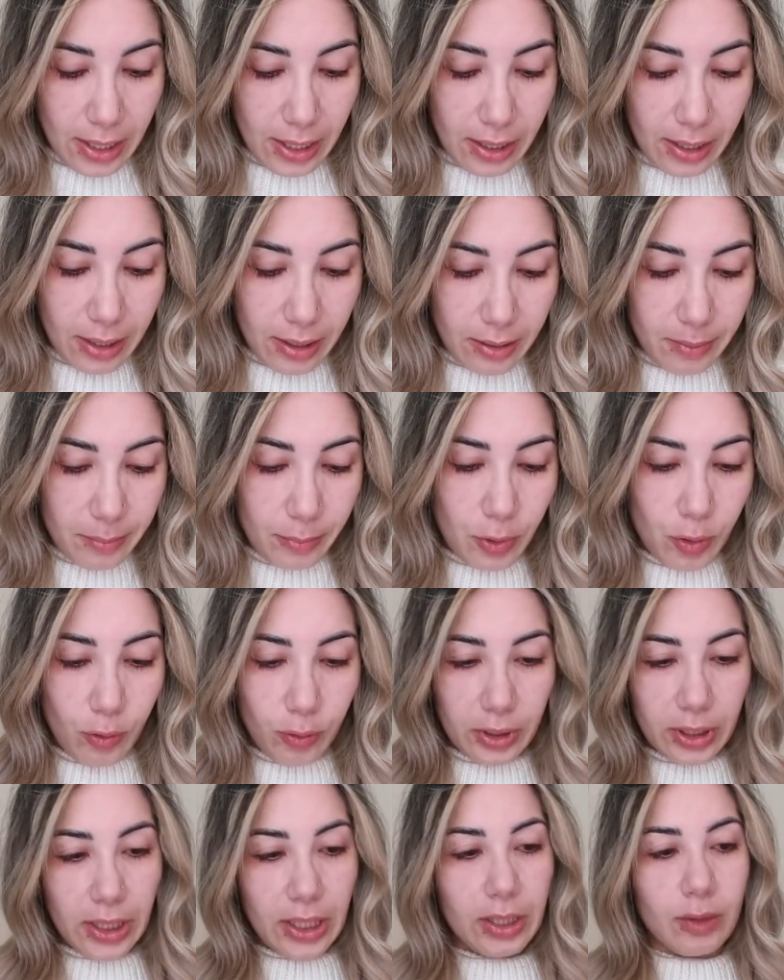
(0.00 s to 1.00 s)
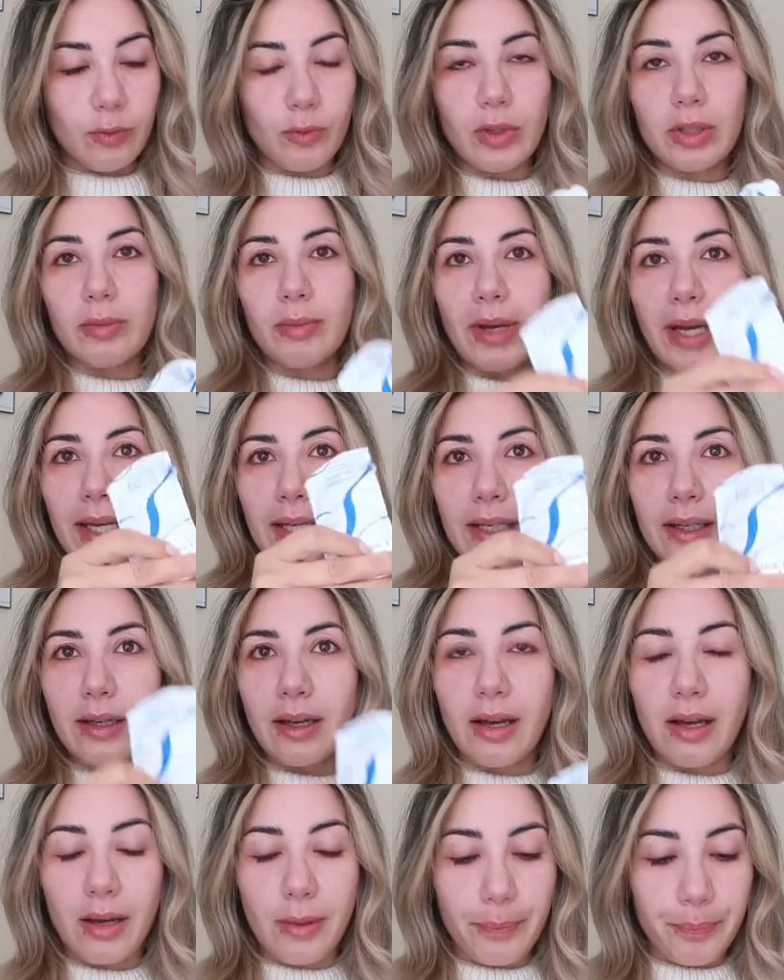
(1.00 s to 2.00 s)
I'm um, going in with my
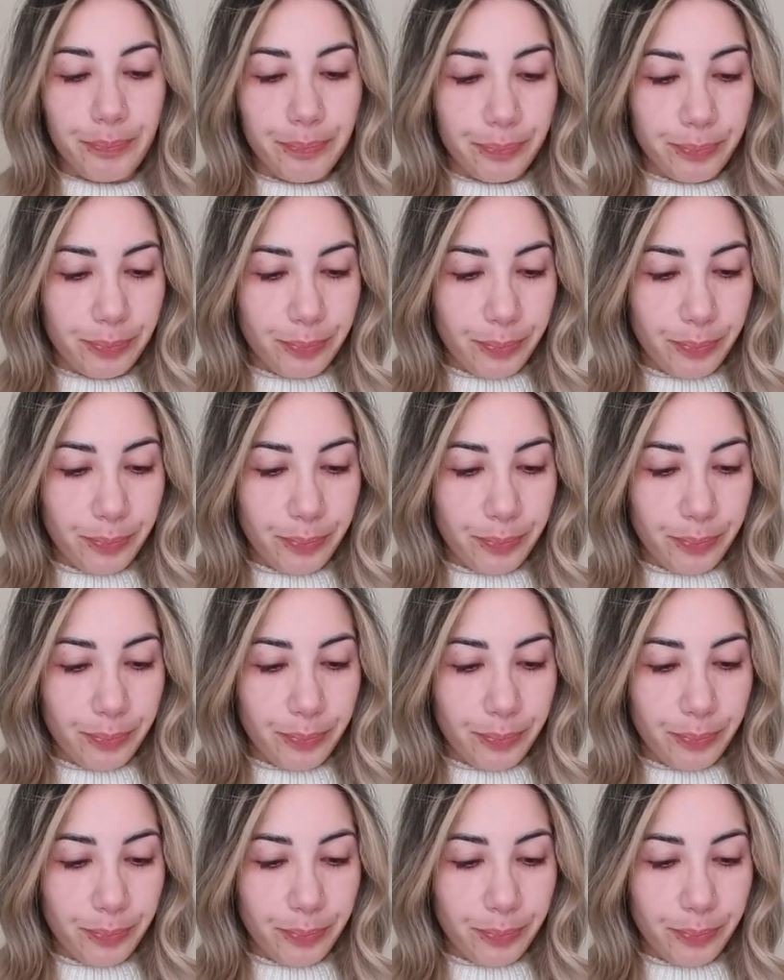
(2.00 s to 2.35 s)
um,